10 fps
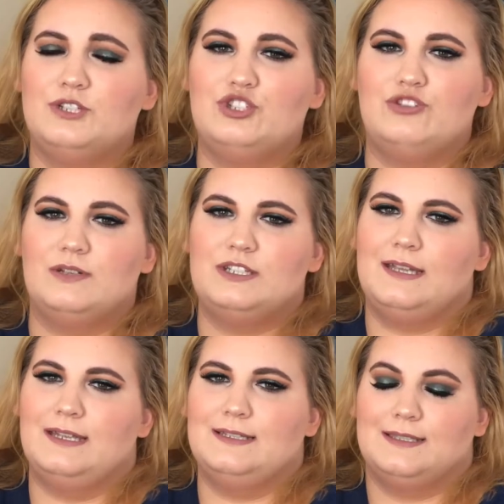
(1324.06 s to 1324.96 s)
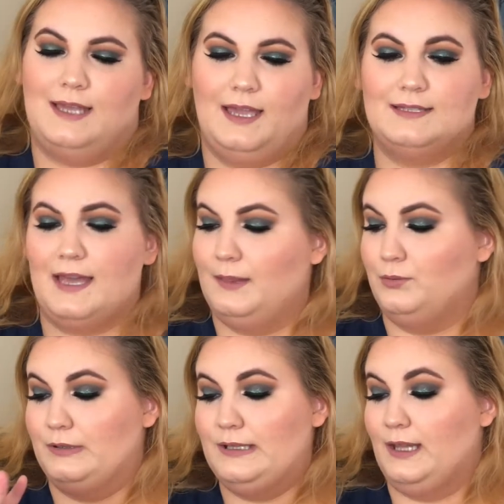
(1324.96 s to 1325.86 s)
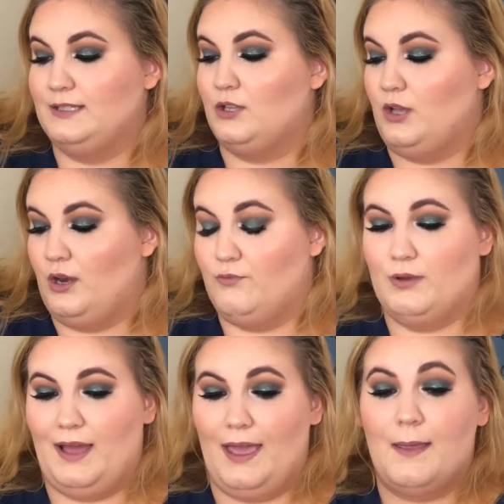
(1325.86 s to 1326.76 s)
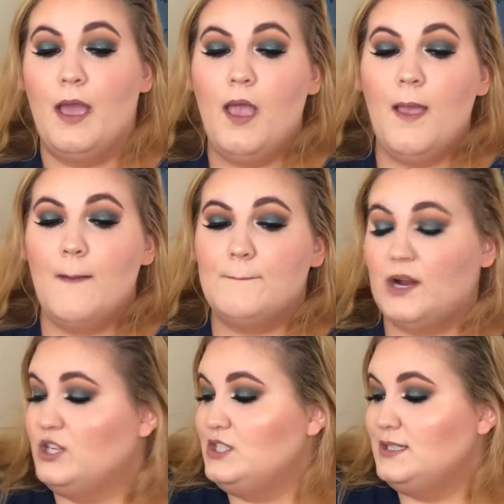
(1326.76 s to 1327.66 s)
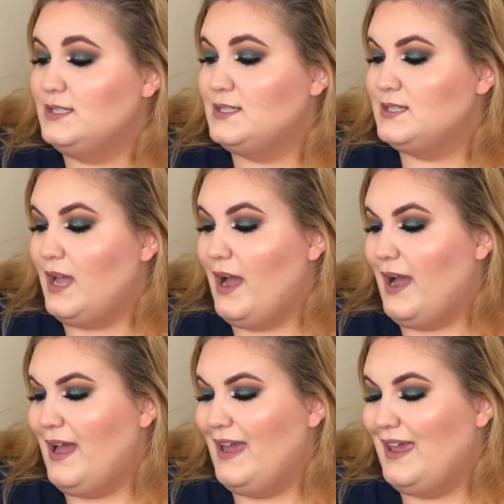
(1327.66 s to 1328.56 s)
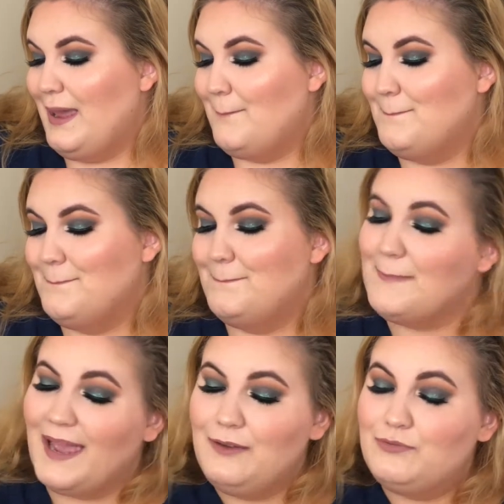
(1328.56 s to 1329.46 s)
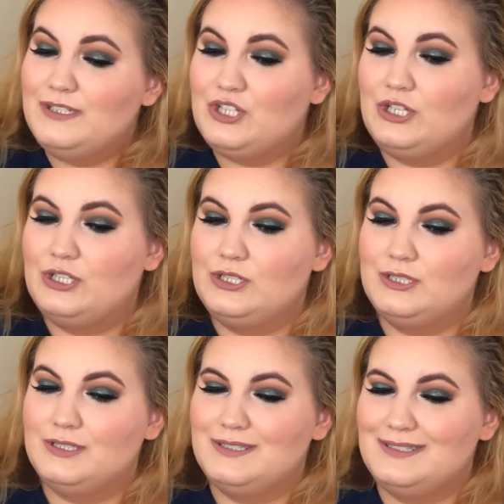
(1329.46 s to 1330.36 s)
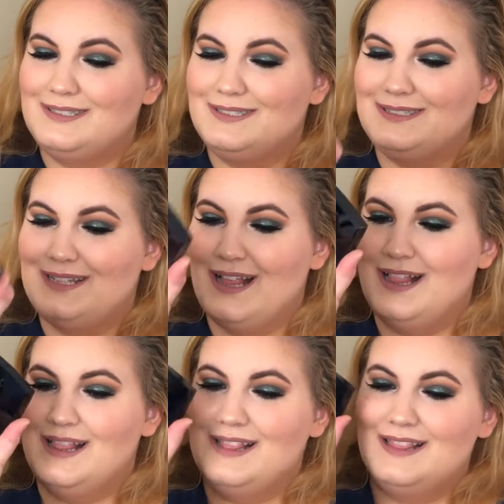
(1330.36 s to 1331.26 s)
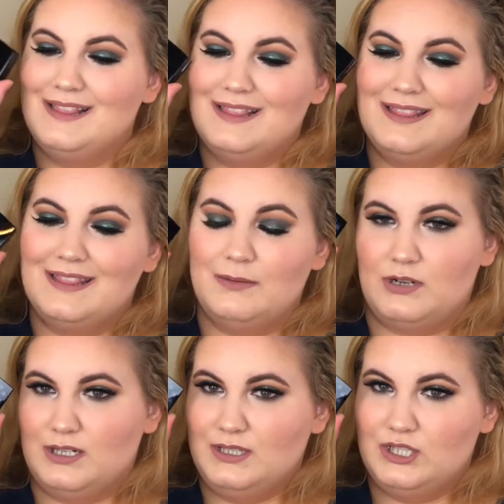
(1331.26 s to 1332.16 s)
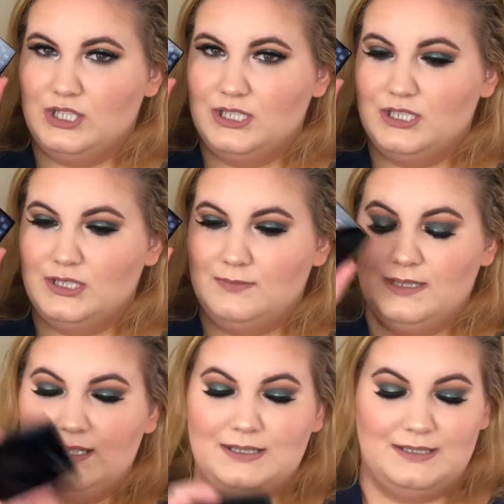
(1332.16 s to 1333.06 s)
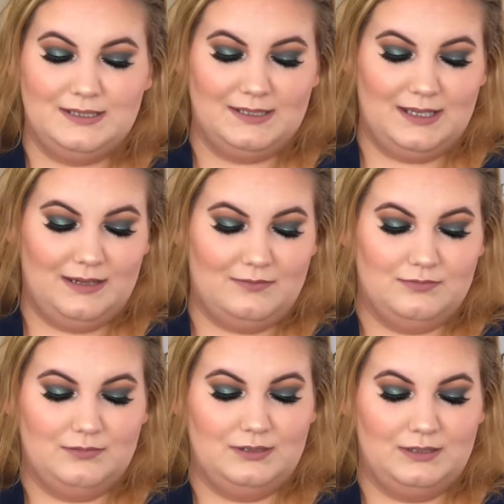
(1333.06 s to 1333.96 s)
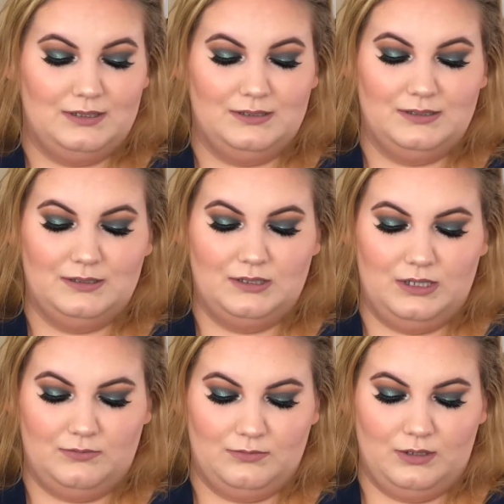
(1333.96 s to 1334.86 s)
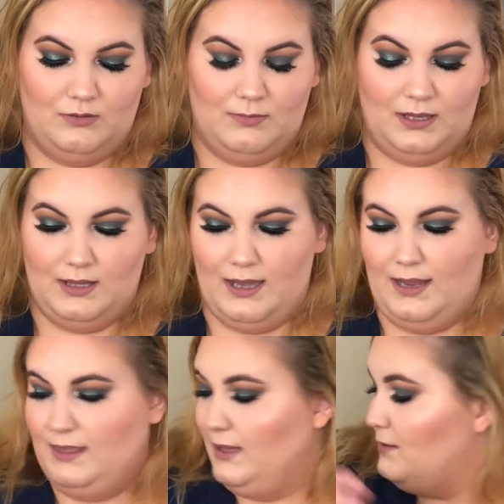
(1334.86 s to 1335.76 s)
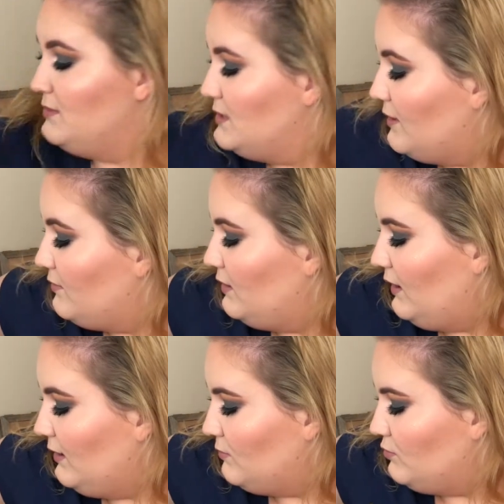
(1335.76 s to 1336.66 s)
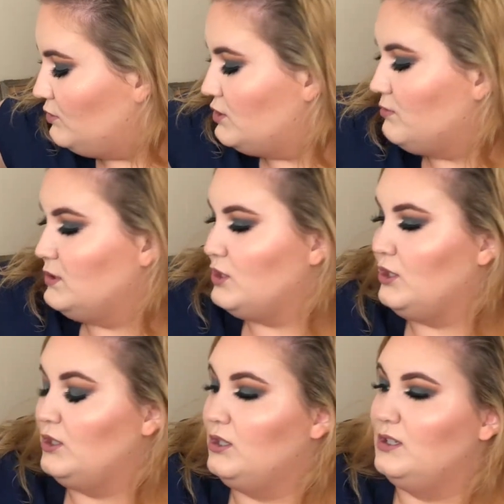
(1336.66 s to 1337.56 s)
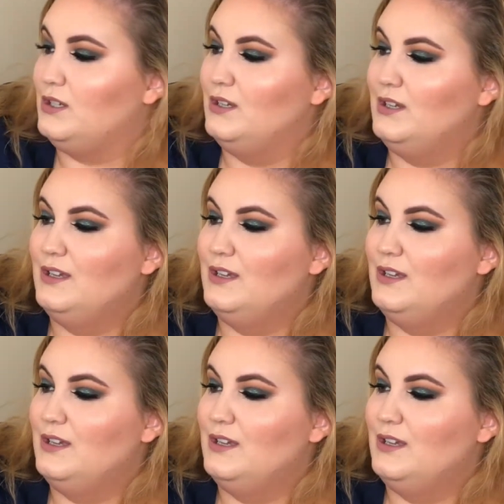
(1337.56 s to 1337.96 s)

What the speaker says: wasn't too much that I disliked. I really liked a lot of what I purchased. I might return the bronzer because I really don't know about that. I think I definitely am going to return